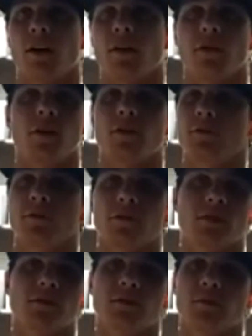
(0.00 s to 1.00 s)
don't know,
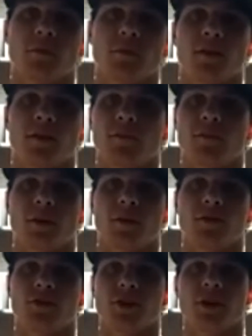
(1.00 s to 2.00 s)
because I'm not, I'm not the
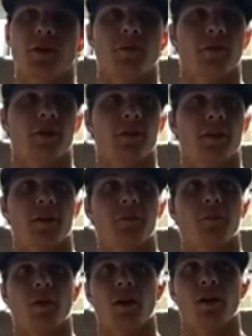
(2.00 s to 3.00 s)
G M or
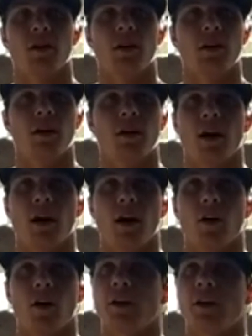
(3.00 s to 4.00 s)
anything, but
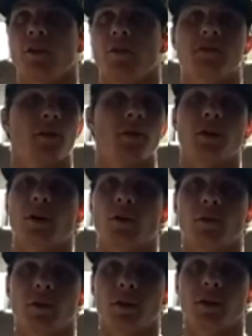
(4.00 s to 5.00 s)
all I know is I'm going to
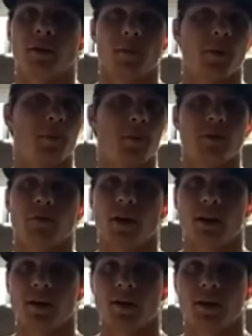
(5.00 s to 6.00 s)
go in there, I'm going to be
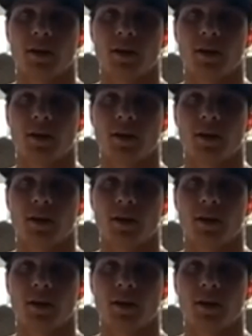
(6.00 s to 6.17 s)
ready,